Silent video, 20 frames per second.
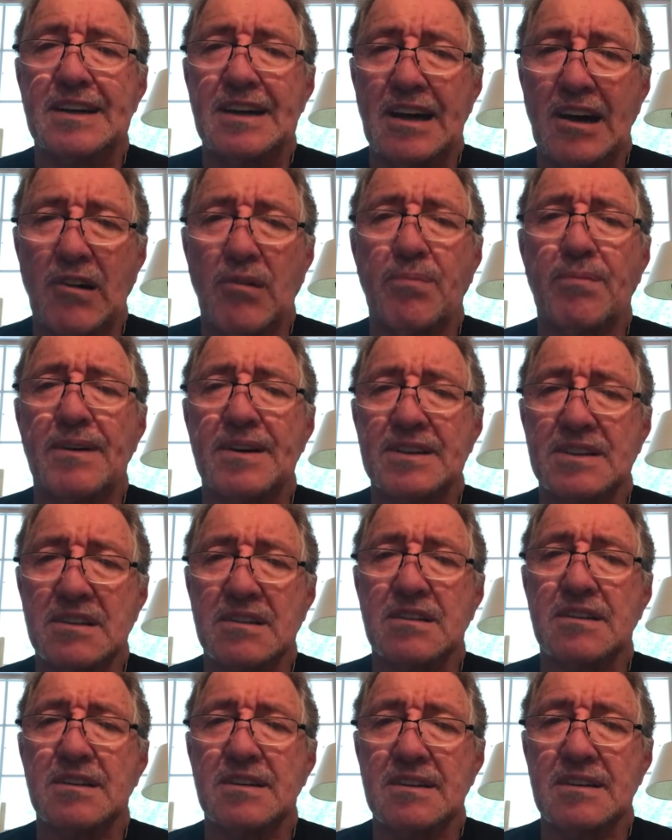Help us
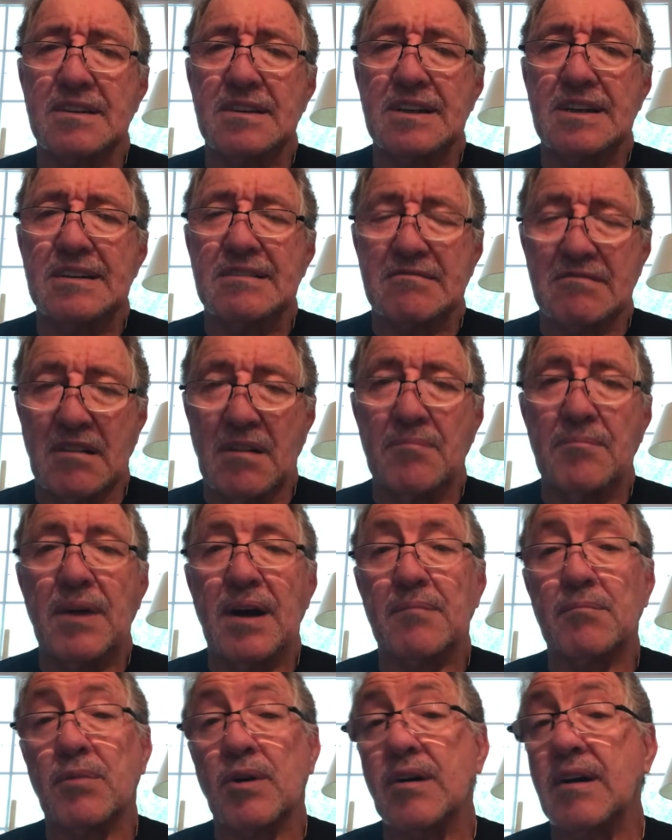to
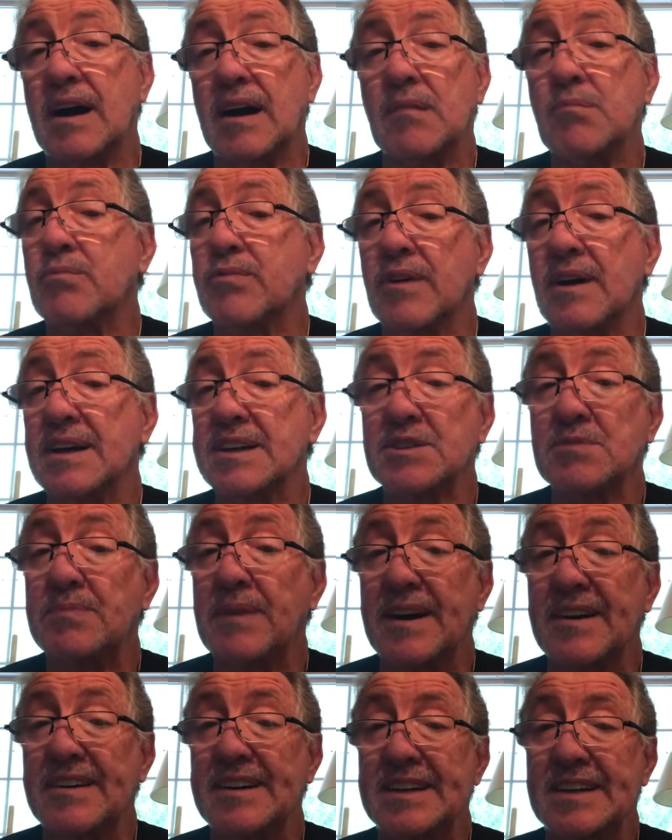remember our
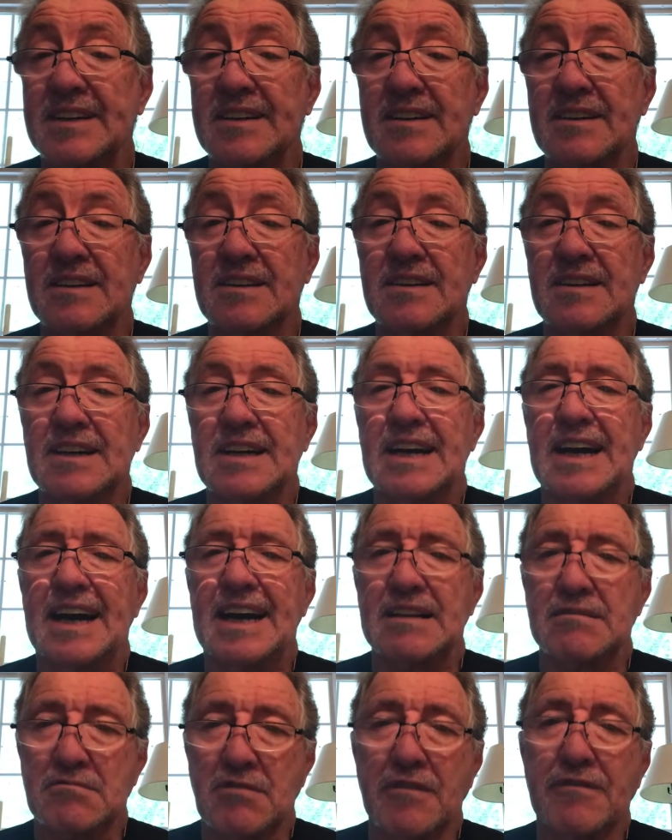prosperity
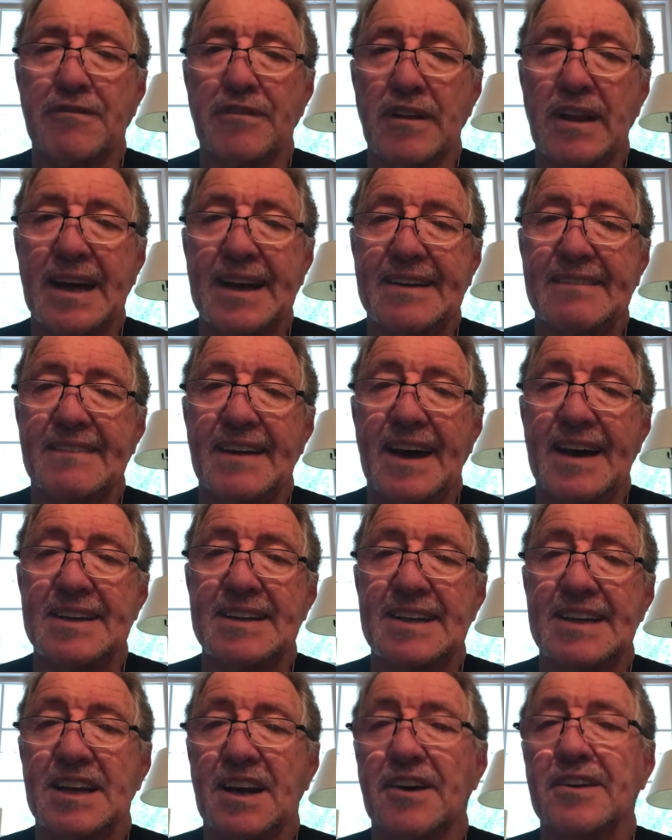and reflect
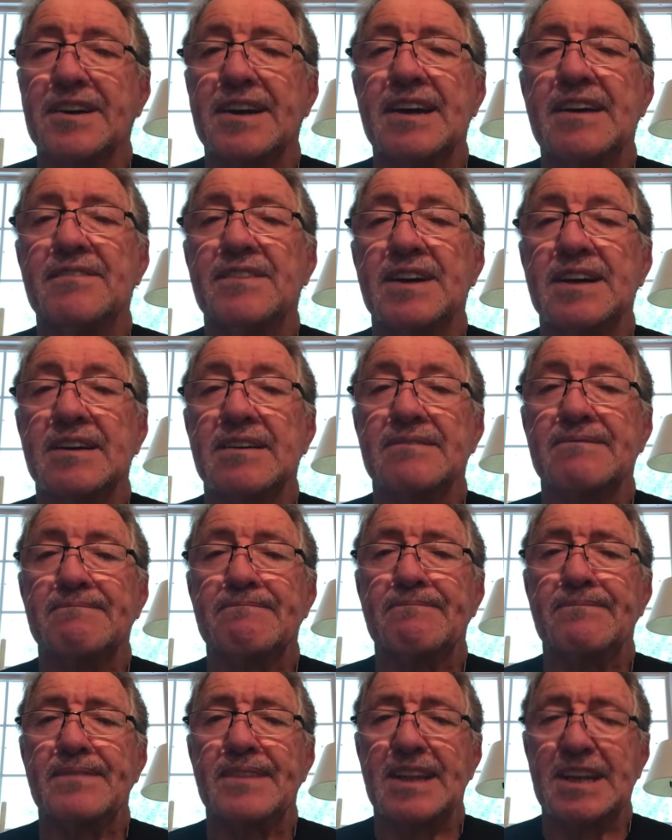that in our giving.
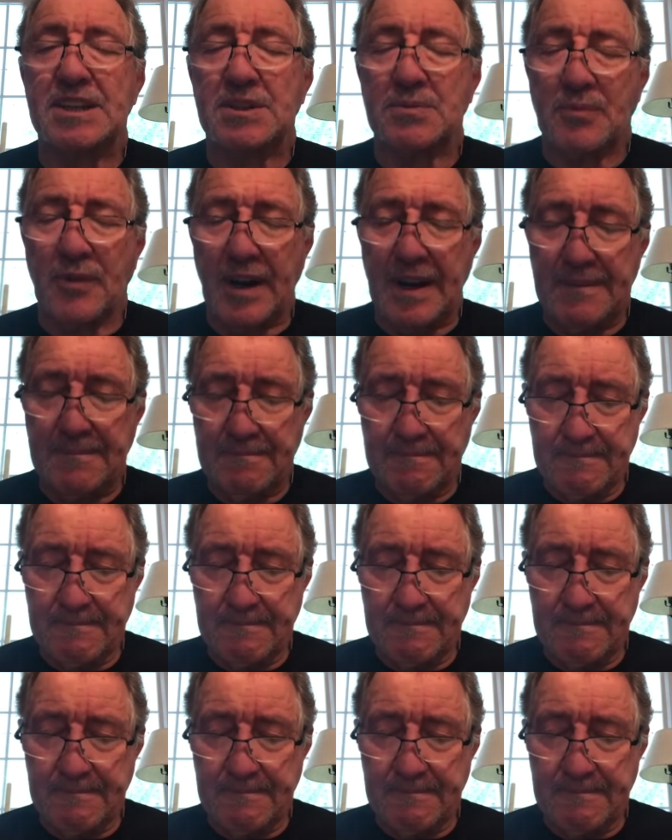Let's pray.